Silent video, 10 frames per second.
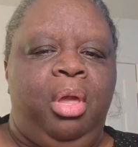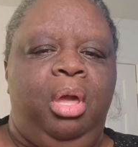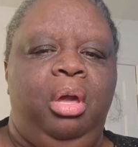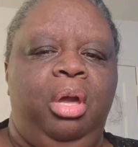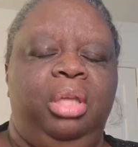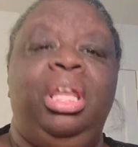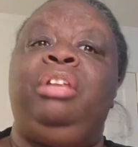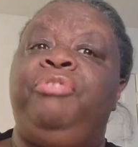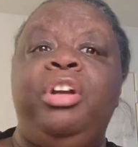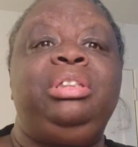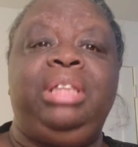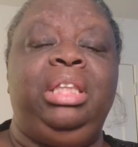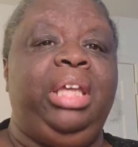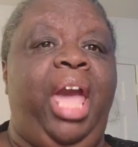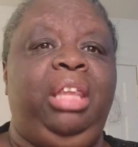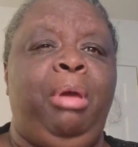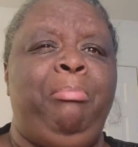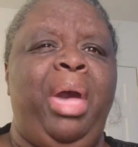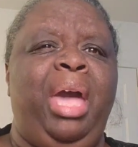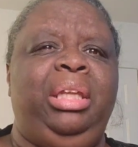Now, the first thing that came to my
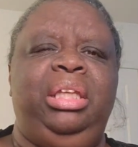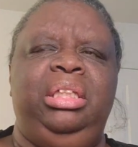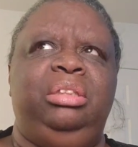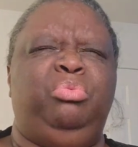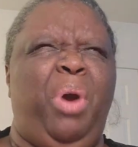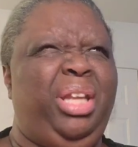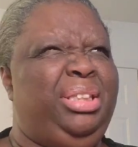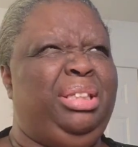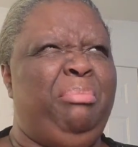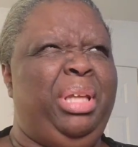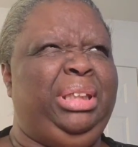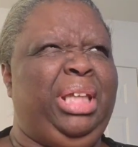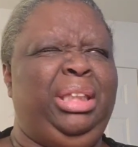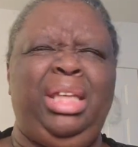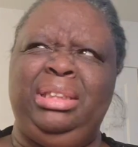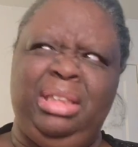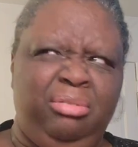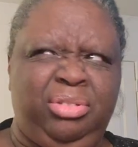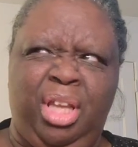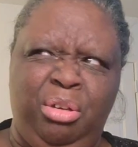mind is, why does somebody name
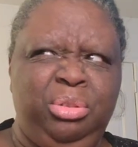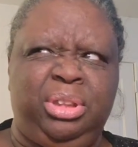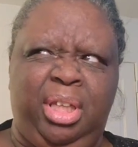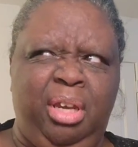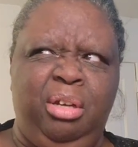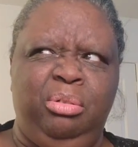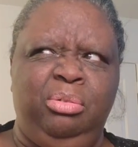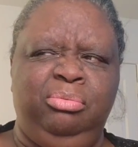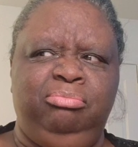themselves Nosey Heaux?